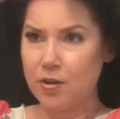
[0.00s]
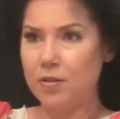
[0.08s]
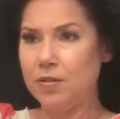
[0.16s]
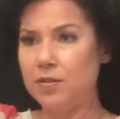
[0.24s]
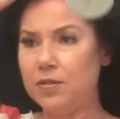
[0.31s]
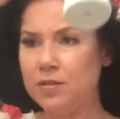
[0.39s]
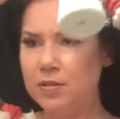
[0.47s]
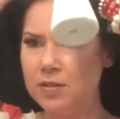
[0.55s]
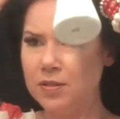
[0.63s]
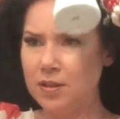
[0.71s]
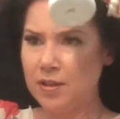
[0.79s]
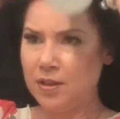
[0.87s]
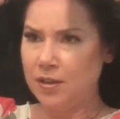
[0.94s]
gonna go
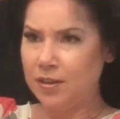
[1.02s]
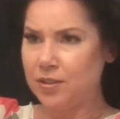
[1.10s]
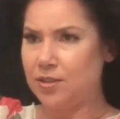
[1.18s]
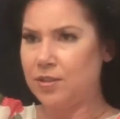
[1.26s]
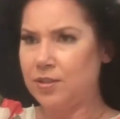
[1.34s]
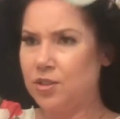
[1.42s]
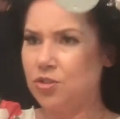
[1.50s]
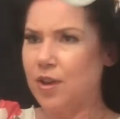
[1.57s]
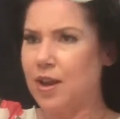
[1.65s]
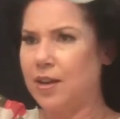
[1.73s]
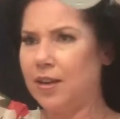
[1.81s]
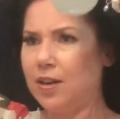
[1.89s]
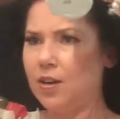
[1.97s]

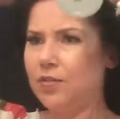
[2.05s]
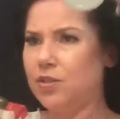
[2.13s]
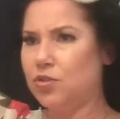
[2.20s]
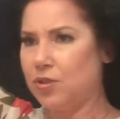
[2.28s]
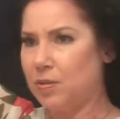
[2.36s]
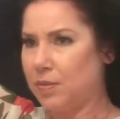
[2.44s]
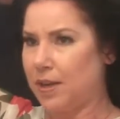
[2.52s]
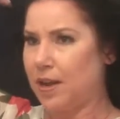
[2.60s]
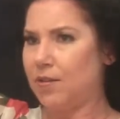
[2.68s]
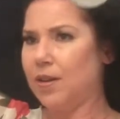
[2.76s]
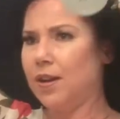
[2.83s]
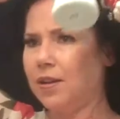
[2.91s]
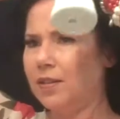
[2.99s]
straight in on the treatment
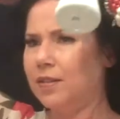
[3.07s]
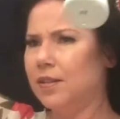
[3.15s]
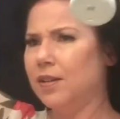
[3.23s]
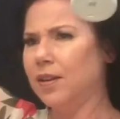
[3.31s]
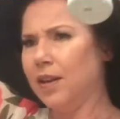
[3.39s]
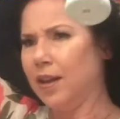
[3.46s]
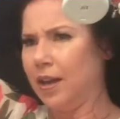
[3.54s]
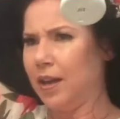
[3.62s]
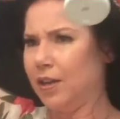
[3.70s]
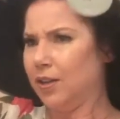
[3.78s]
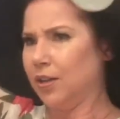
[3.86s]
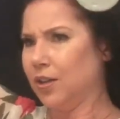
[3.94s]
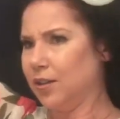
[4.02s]
area
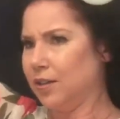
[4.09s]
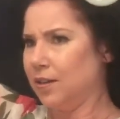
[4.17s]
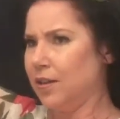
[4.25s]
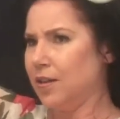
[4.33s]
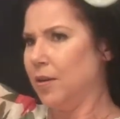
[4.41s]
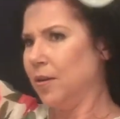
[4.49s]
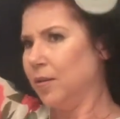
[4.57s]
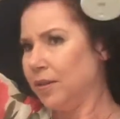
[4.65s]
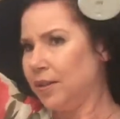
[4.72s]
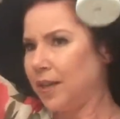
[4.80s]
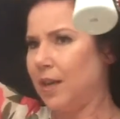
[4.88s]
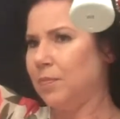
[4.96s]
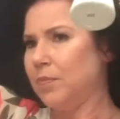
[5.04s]
and you're gonna
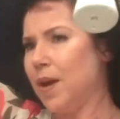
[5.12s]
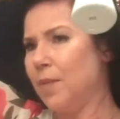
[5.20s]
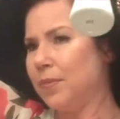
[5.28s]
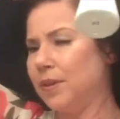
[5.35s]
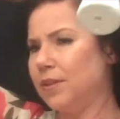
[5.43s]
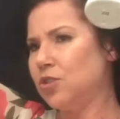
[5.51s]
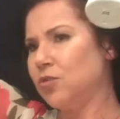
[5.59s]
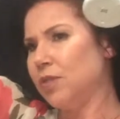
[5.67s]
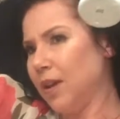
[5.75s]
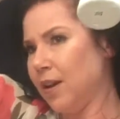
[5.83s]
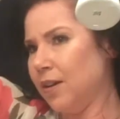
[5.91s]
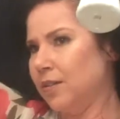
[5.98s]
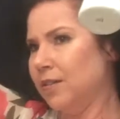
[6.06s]
keep pumping the
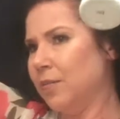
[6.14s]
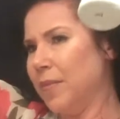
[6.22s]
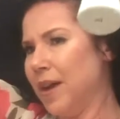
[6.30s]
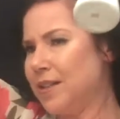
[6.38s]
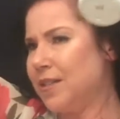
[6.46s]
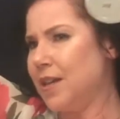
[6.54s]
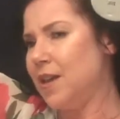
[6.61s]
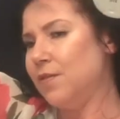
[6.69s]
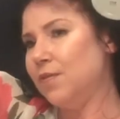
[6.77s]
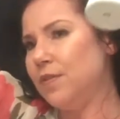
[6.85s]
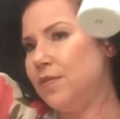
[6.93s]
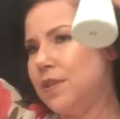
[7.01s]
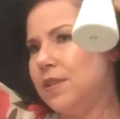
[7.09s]
trigger about
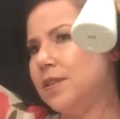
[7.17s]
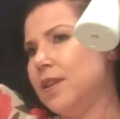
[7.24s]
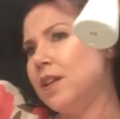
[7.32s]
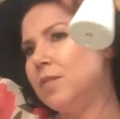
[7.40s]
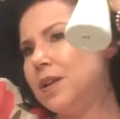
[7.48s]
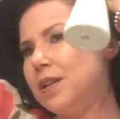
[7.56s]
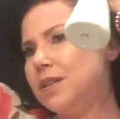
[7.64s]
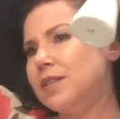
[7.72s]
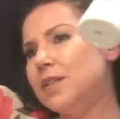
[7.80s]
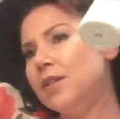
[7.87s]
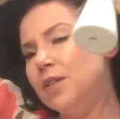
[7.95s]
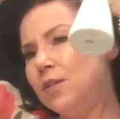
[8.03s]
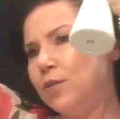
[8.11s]
10-15
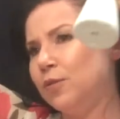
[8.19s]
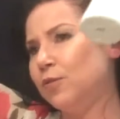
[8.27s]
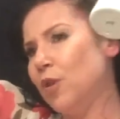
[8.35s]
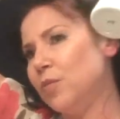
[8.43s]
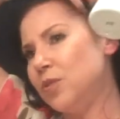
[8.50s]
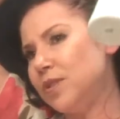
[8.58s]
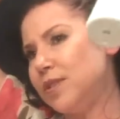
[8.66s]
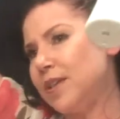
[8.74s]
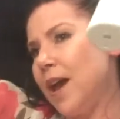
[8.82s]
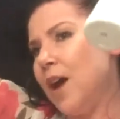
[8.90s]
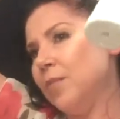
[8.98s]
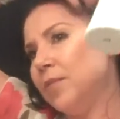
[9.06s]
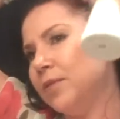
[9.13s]
centimeters from your
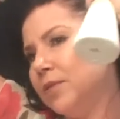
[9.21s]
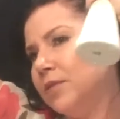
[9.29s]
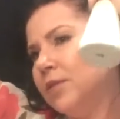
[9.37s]
scalp